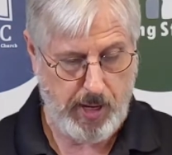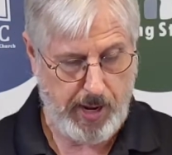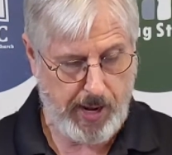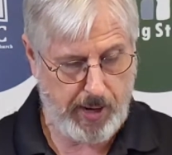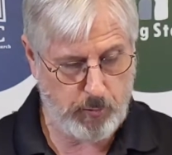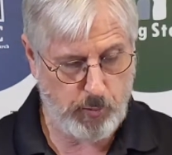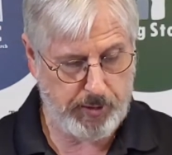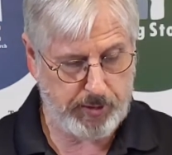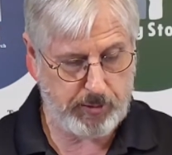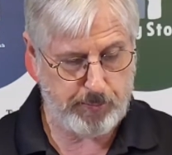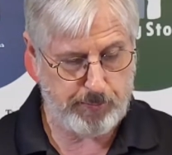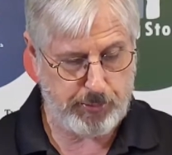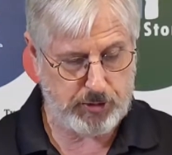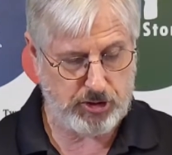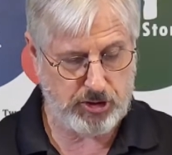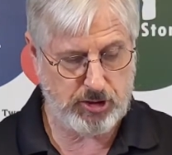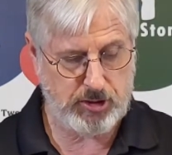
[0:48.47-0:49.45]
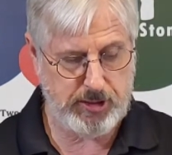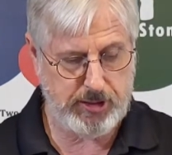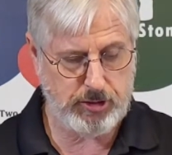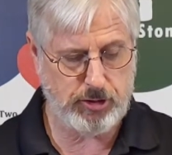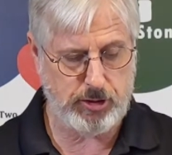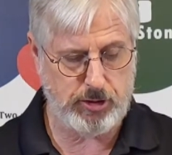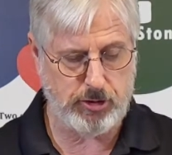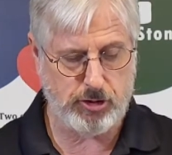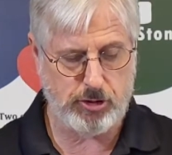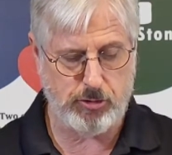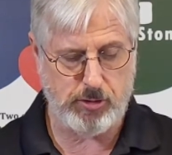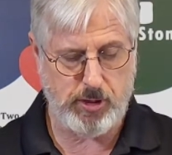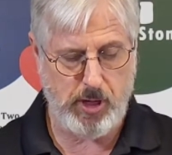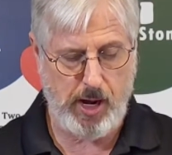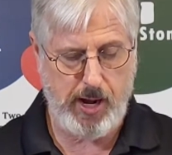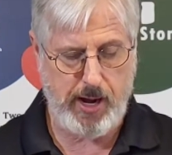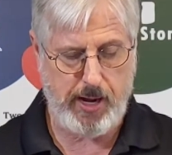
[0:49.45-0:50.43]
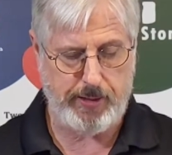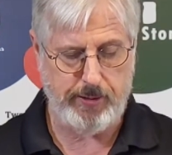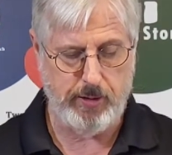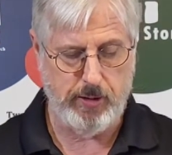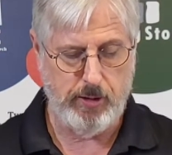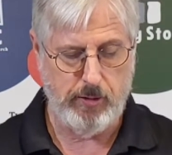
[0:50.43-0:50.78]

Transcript: and with persistence to God,